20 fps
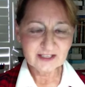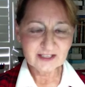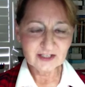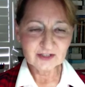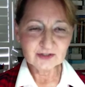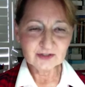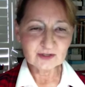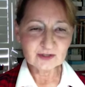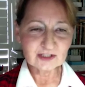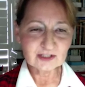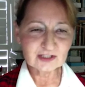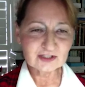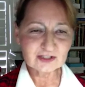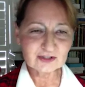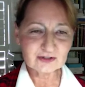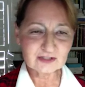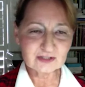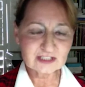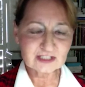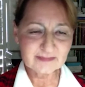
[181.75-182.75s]
you can
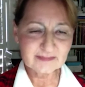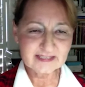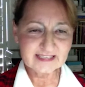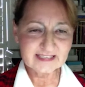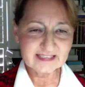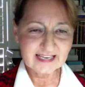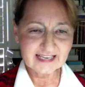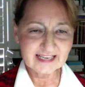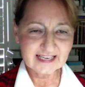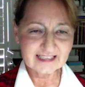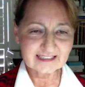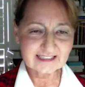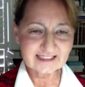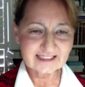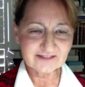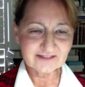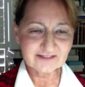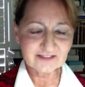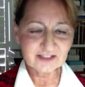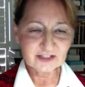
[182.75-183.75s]
choose to be
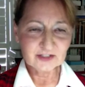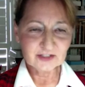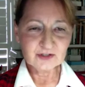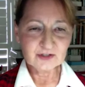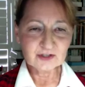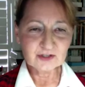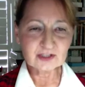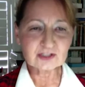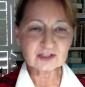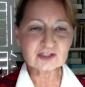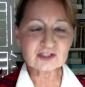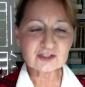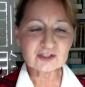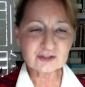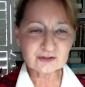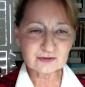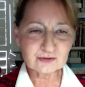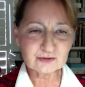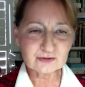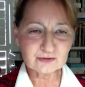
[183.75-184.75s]
negative, you can
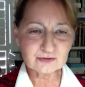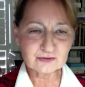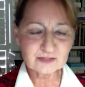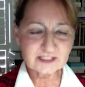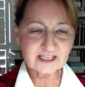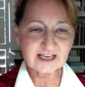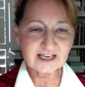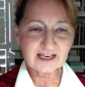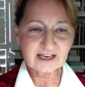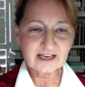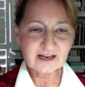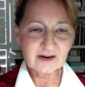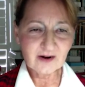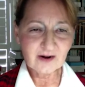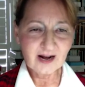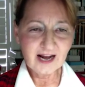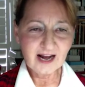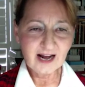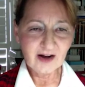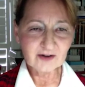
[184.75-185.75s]
choose
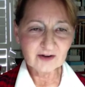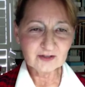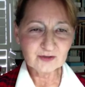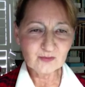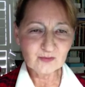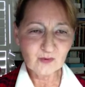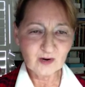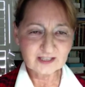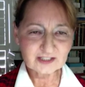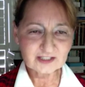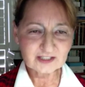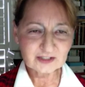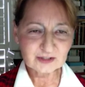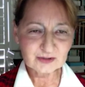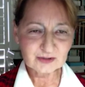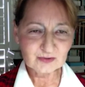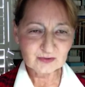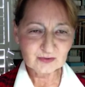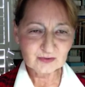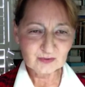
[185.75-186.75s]
how you want
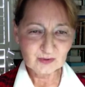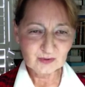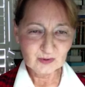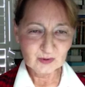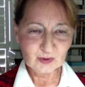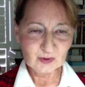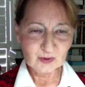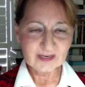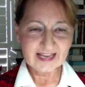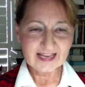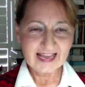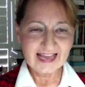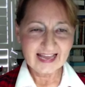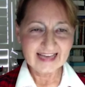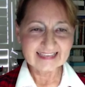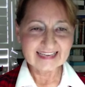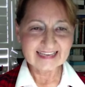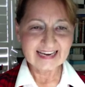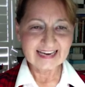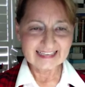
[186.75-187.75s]
to look at
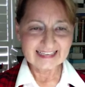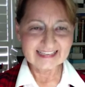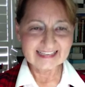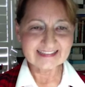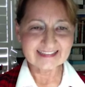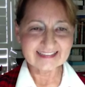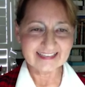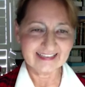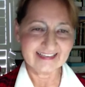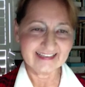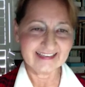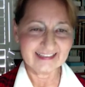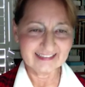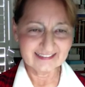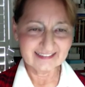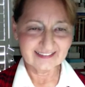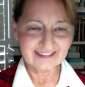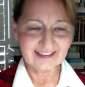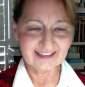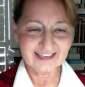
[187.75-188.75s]
anything
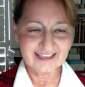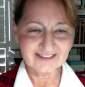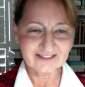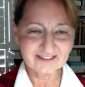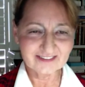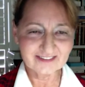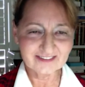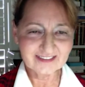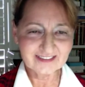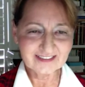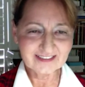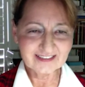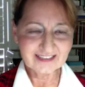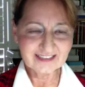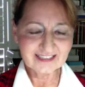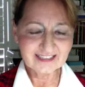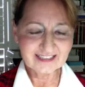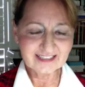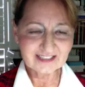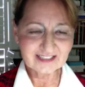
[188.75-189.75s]
in life.
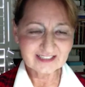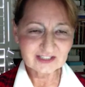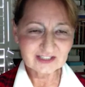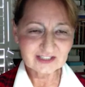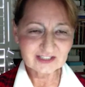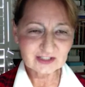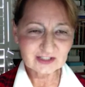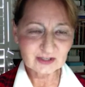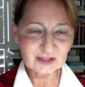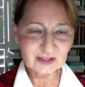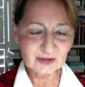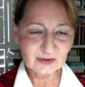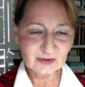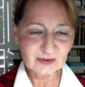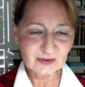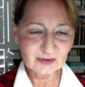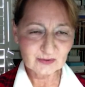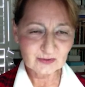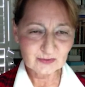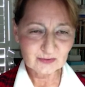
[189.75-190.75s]
And
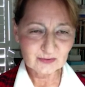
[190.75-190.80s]
so